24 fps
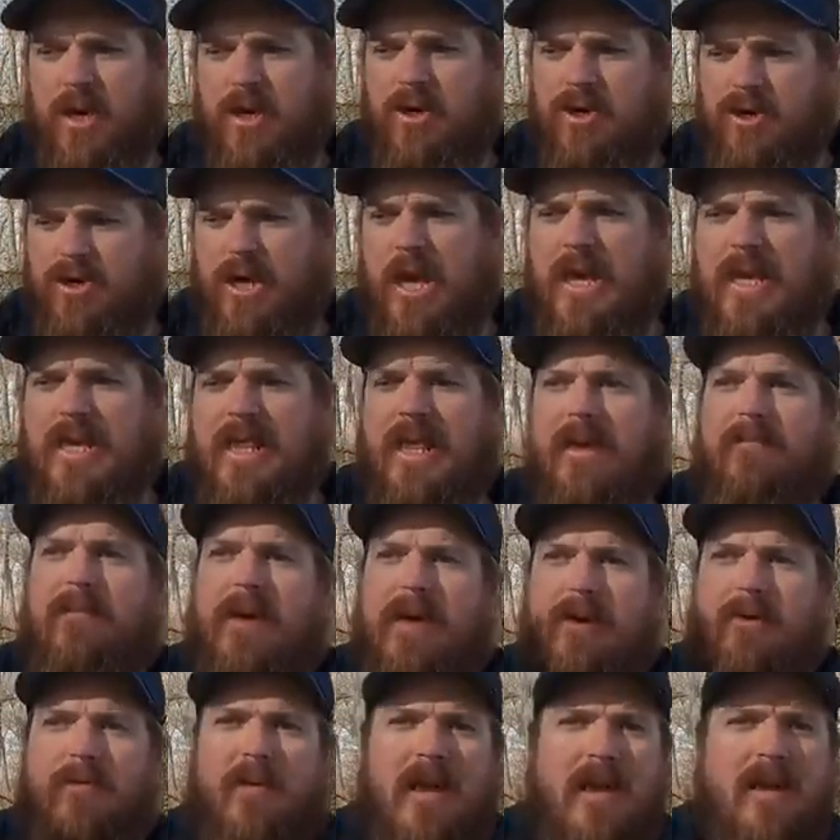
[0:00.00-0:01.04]
shaking that
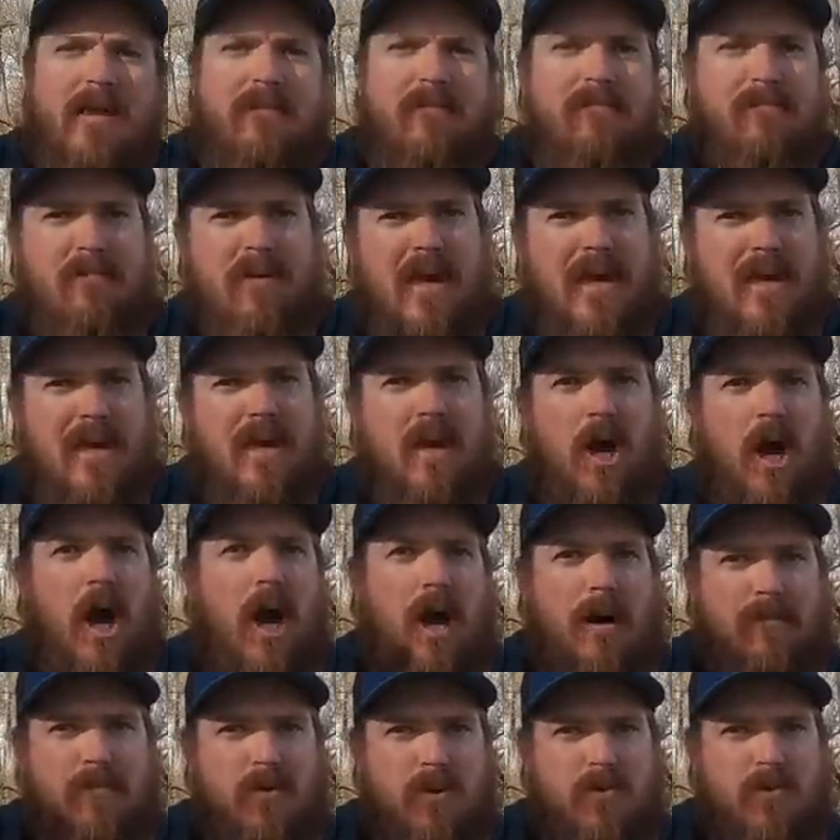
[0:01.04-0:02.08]
bait or making big
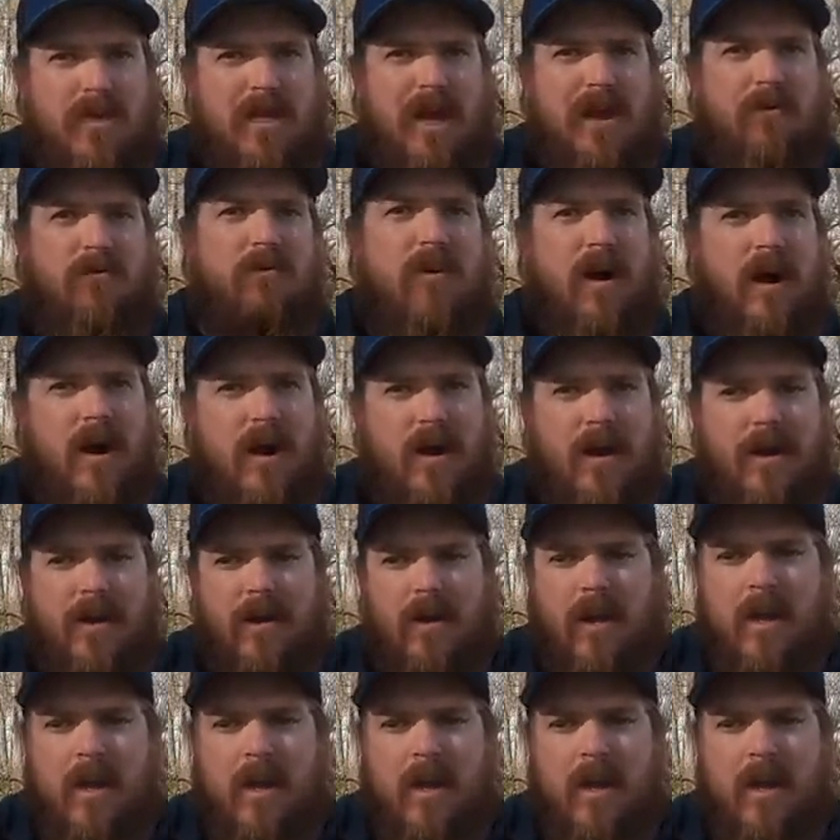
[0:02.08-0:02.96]
hops with that rod,